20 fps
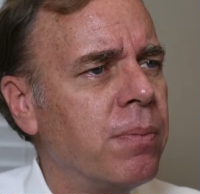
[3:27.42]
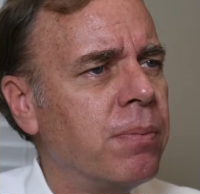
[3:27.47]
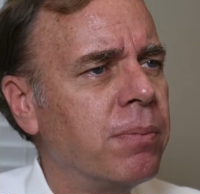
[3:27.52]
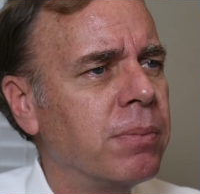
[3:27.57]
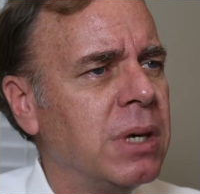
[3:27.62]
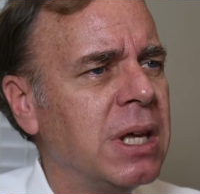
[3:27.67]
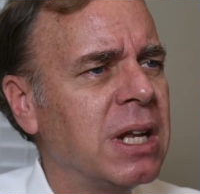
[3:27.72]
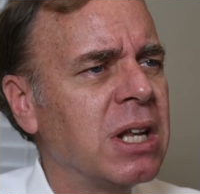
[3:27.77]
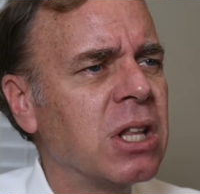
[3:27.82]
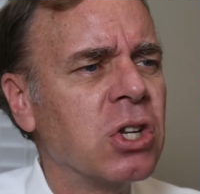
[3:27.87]

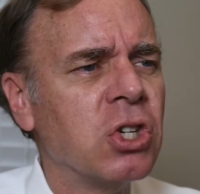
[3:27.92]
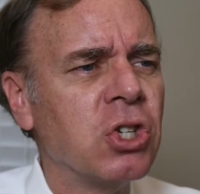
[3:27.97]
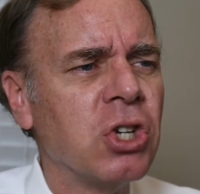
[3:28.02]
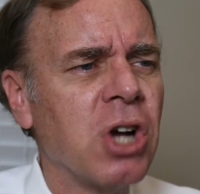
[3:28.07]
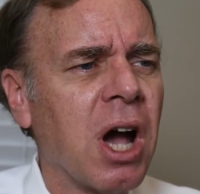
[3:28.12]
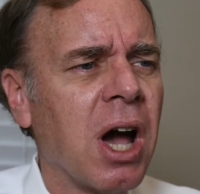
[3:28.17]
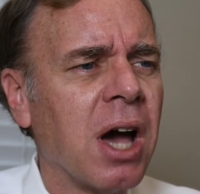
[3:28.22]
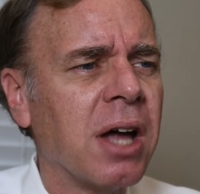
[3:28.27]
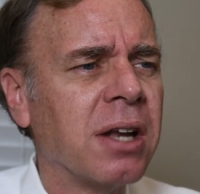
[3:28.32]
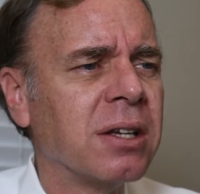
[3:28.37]
the
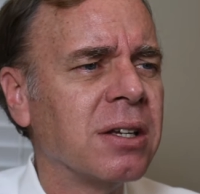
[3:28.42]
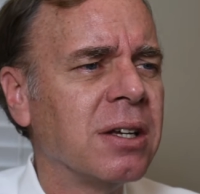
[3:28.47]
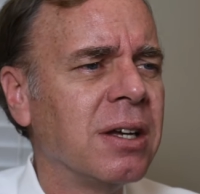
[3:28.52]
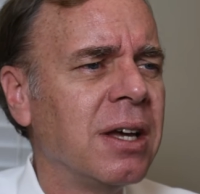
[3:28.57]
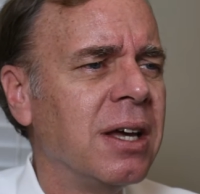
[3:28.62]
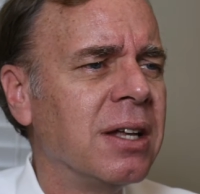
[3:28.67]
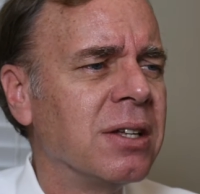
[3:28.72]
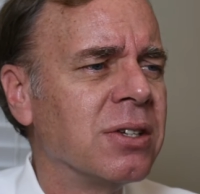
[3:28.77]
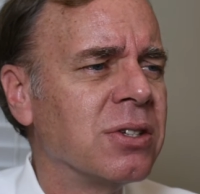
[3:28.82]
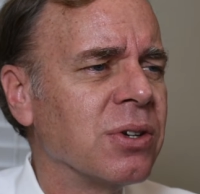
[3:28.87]
shot,
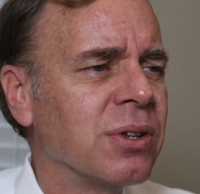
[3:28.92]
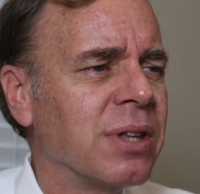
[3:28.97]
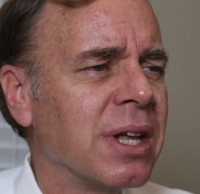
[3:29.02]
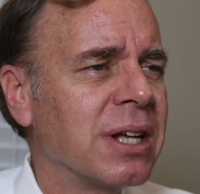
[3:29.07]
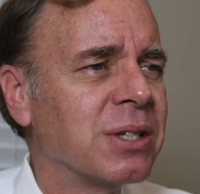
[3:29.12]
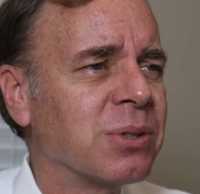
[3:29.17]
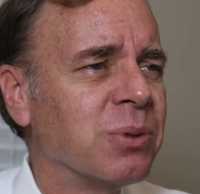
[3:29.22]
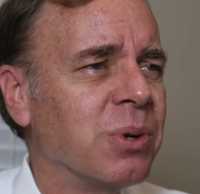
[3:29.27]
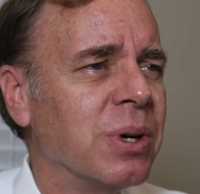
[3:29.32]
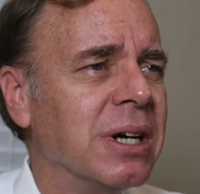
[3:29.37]
and so
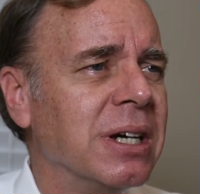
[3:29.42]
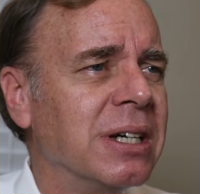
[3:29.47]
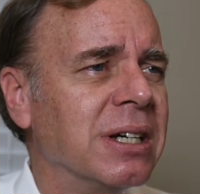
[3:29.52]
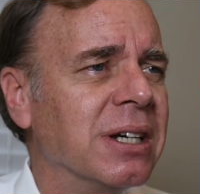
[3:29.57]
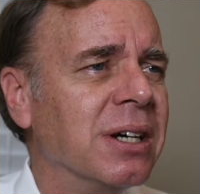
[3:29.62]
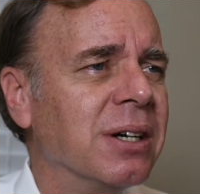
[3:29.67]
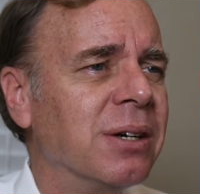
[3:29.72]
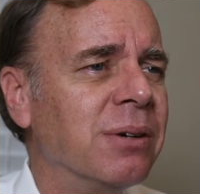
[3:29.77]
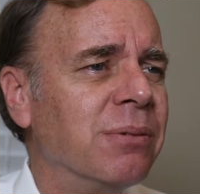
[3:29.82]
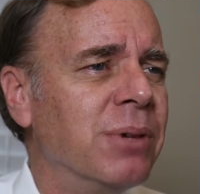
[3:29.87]
that's
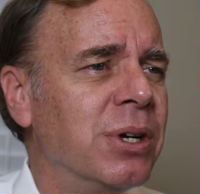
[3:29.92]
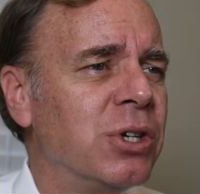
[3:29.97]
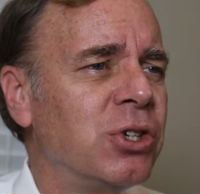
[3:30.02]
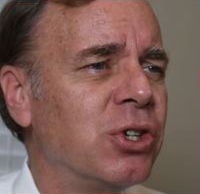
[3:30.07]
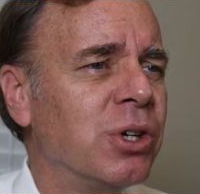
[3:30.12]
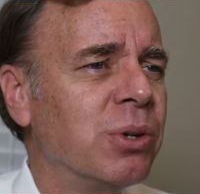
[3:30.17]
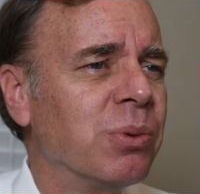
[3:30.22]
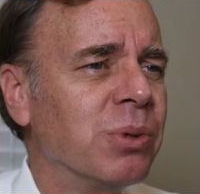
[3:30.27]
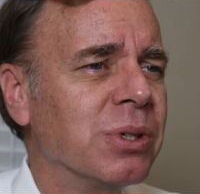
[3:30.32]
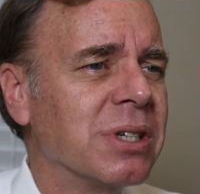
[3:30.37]
why
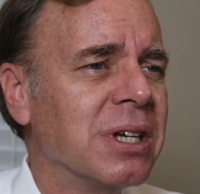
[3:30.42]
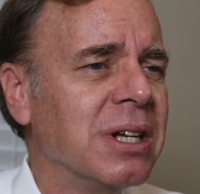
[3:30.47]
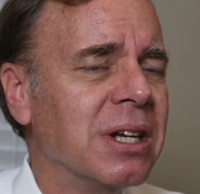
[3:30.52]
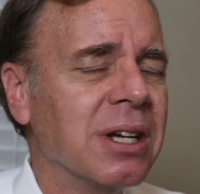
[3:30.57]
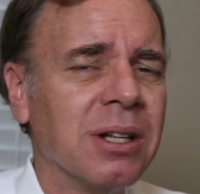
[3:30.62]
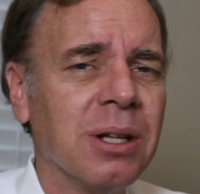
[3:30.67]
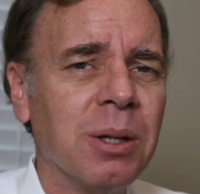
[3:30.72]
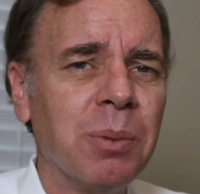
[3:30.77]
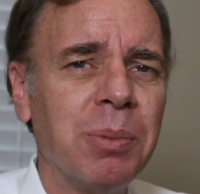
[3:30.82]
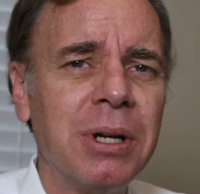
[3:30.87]
Richard was
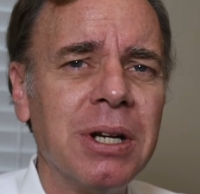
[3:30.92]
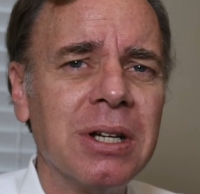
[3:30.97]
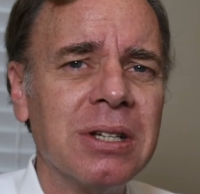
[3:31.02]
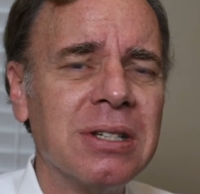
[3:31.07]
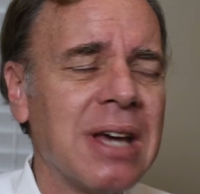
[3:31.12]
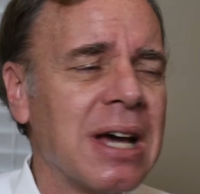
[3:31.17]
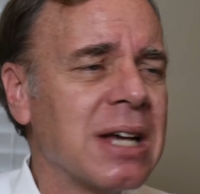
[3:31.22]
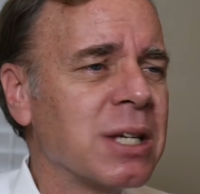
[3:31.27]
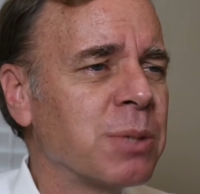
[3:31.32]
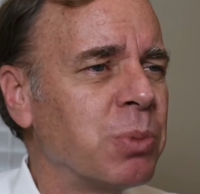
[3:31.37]
getting a little bit
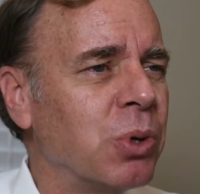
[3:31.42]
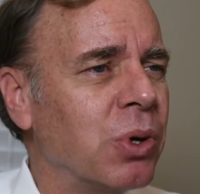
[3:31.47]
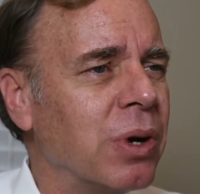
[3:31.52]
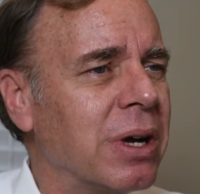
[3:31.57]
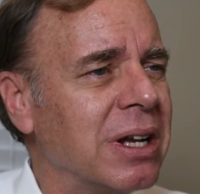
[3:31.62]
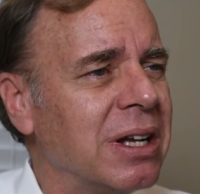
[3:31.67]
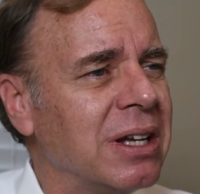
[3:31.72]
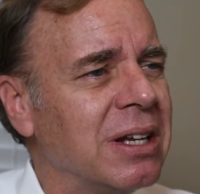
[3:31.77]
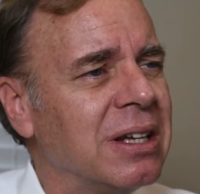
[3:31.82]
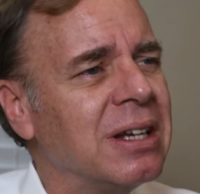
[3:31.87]

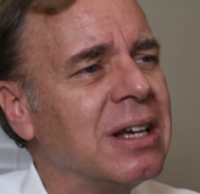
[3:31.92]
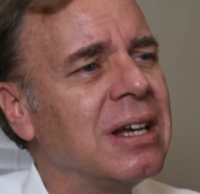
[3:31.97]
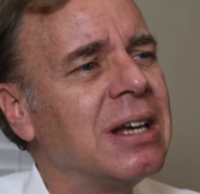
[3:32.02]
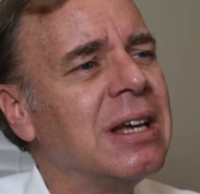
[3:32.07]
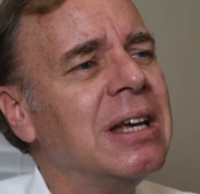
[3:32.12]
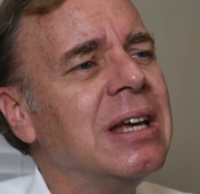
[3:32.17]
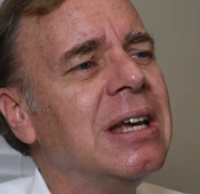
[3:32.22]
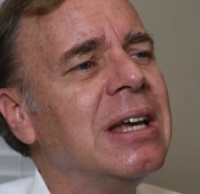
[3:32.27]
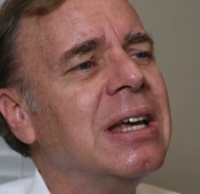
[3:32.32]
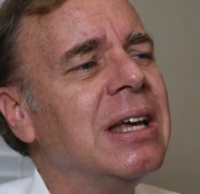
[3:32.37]
exasperated.
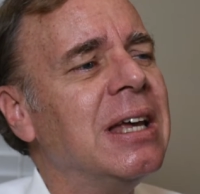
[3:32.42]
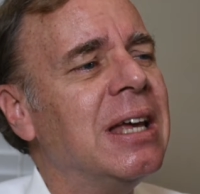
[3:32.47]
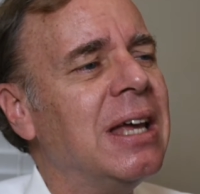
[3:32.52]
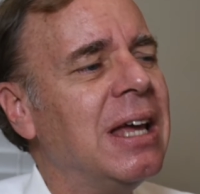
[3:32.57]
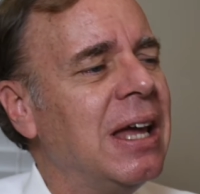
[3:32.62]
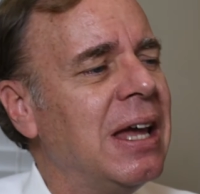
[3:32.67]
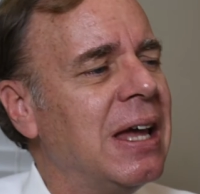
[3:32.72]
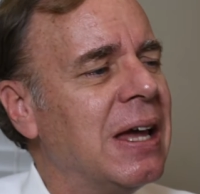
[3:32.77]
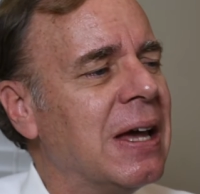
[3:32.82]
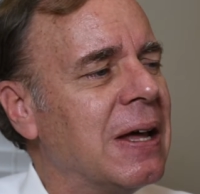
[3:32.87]

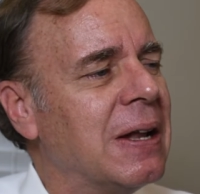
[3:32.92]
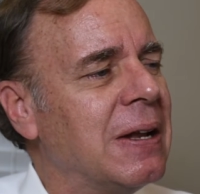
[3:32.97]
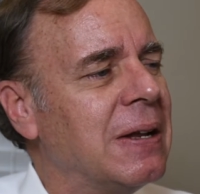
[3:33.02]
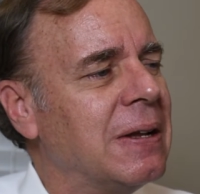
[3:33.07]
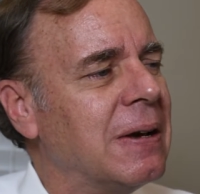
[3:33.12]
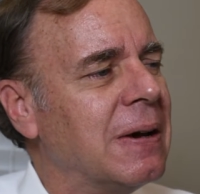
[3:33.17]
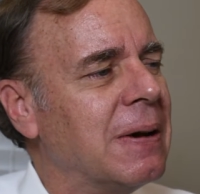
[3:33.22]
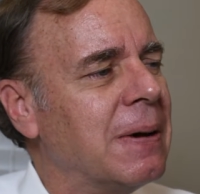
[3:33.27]
And